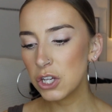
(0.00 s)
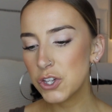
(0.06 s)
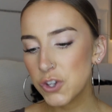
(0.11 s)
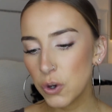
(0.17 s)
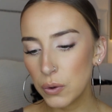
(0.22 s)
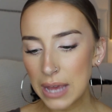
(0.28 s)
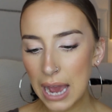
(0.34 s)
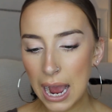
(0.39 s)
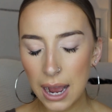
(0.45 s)

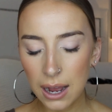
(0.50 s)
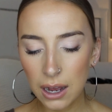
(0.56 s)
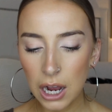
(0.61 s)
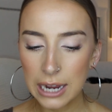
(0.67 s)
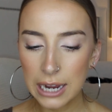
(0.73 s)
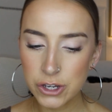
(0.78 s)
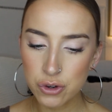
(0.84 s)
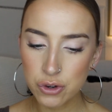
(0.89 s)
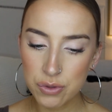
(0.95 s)
So yeah,
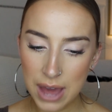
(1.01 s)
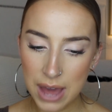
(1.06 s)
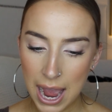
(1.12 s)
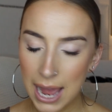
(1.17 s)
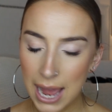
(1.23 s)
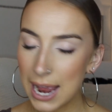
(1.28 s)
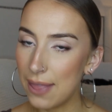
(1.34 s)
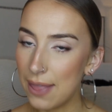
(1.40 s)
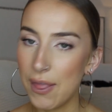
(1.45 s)
I do
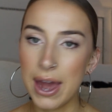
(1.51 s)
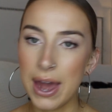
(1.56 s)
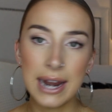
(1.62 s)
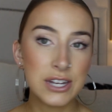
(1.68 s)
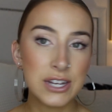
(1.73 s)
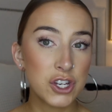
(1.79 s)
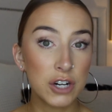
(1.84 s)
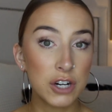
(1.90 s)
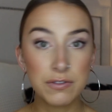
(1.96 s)
that and then
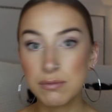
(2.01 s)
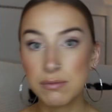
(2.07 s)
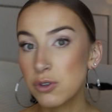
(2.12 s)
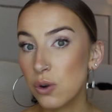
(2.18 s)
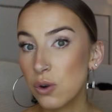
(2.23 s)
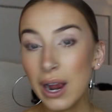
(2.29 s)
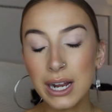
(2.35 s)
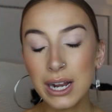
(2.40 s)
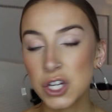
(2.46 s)
I start from
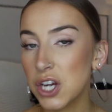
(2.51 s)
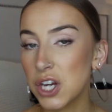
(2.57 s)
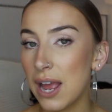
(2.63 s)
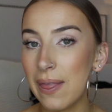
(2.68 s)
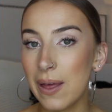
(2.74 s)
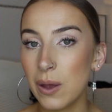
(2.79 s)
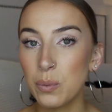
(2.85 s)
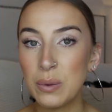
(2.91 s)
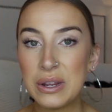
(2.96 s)
scratch
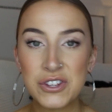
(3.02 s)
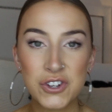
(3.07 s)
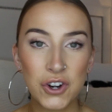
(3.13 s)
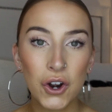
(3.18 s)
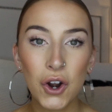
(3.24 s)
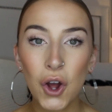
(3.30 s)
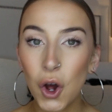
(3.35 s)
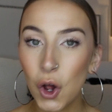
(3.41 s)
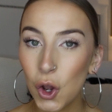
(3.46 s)
and then we
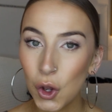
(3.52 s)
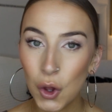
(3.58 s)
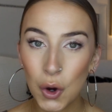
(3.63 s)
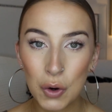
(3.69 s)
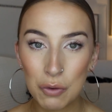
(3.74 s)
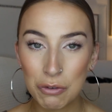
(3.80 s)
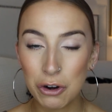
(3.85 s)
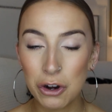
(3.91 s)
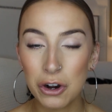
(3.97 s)
start all
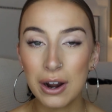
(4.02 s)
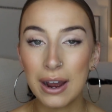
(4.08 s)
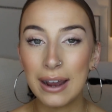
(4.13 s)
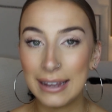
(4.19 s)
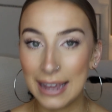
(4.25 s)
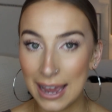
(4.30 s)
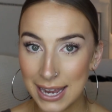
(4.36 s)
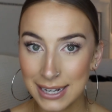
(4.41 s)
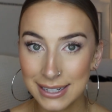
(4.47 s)
over
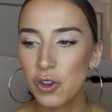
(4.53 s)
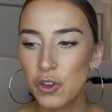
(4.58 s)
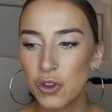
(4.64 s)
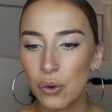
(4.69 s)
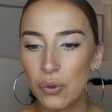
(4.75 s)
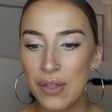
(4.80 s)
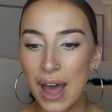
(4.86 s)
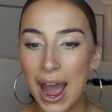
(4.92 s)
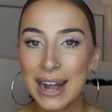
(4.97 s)
again.
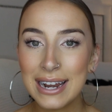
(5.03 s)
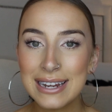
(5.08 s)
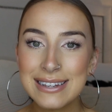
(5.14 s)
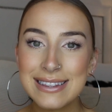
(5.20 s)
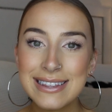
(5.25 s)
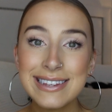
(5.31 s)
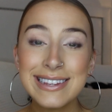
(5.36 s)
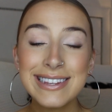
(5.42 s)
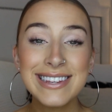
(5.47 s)
So that
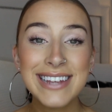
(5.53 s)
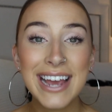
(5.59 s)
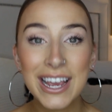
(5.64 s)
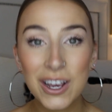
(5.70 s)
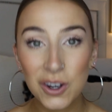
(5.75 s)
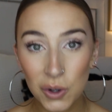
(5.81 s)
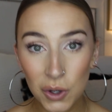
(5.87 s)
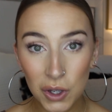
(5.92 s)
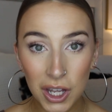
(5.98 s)
is the
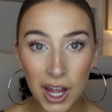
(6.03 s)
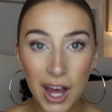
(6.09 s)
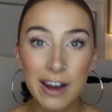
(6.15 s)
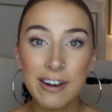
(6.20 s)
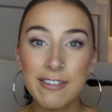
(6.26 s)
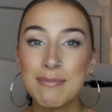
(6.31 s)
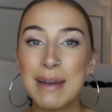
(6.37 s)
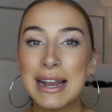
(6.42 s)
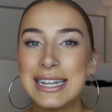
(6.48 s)
cycle
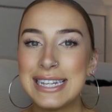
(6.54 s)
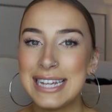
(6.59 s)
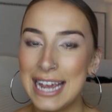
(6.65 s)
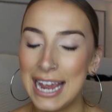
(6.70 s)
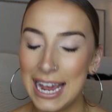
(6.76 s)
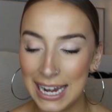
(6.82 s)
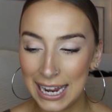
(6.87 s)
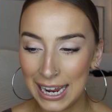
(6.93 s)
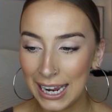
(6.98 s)
of my
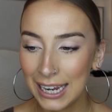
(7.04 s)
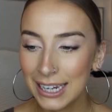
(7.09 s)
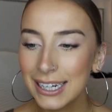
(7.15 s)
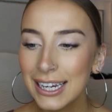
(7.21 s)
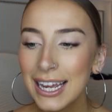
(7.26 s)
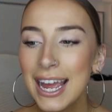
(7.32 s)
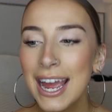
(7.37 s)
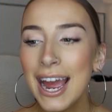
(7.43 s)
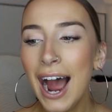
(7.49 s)
tanning.